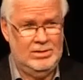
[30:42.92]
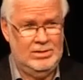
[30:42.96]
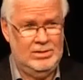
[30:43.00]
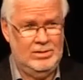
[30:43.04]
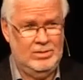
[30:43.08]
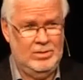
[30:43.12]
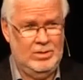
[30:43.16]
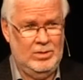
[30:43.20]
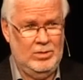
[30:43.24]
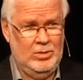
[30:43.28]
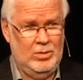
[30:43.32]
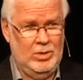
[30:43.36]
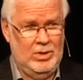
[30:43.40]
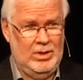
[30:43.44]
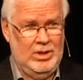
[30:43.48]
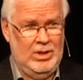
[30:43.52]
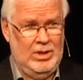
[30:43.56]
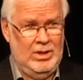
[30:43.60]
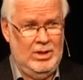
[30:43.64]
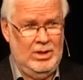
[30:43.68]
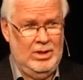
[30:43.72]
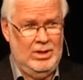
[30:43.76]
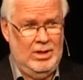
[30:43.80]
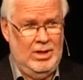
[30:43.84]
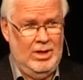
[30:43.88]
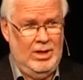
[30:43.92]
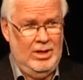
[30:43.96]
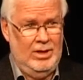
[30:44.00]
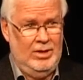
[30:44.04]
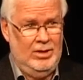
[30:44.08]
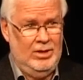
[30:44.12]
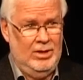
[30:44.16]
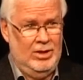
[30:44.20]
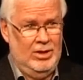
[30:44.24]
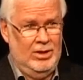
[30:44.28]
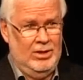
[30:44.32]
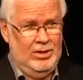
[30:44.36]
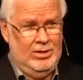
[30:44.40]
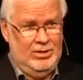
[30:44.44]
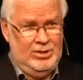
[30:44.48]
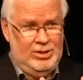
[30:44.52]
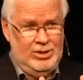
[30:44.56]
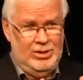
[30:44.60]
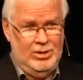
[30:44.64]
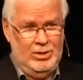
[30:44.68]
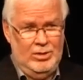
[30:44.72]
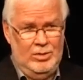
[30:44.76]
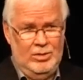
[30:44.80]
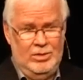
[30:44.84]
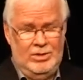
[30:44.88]
with how God
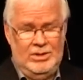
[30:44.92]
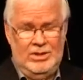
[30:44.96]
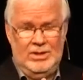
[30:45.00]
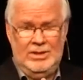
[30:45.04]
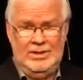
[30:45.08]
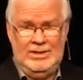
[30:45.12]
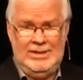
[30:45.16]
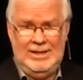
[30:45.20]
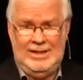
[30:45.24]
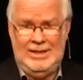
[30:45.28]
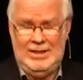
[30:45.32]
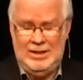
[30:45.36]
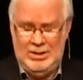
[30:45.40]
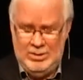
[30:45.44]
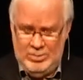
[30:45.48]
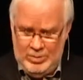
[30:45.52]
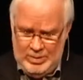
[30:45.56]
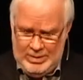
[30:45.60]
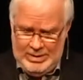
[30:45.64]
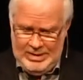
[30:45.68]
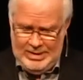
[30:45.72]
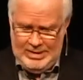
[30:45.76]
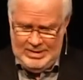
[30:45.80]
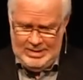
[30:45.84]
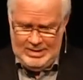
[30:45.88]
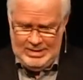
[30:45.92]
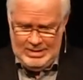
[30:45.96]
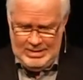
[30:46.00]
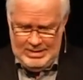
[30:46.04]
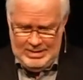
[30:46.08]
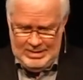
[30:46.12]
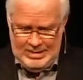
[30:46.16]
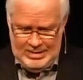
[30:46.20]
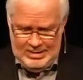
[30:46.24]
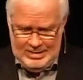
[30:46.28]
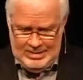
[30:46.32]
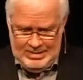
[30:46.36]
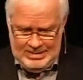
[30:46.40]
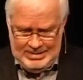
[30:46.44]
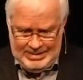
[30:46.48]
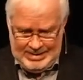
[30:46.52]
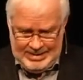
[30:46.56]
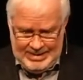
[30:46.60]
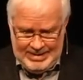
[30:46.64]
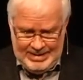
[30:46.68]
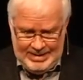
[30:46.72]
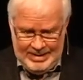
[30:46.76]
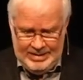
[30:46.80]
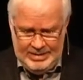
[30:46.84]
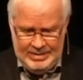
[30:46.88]
chose to deal with the
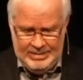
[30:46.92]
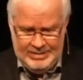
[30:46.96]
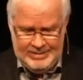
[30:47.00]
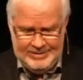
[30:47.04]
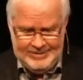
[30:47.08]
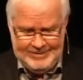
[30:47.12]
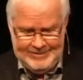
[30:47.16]
king.